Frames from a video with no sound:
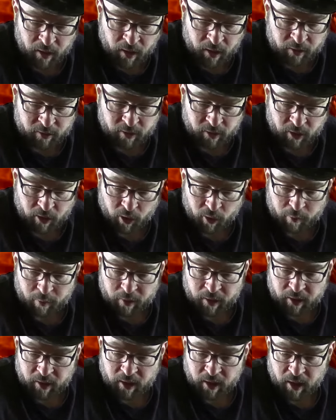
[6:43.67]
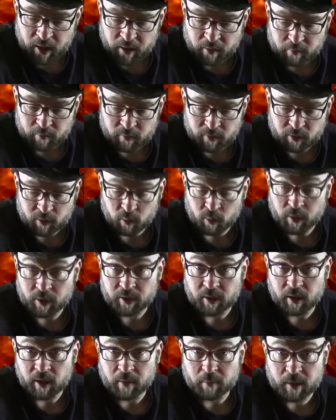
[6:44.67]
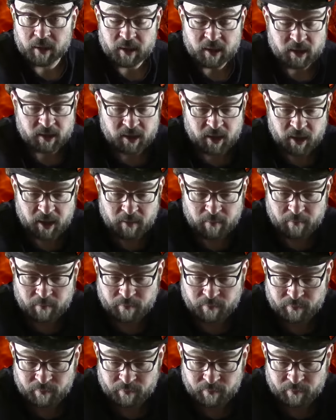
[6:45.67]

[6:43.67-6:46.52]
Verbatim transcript: to the opening games with the Lebanese team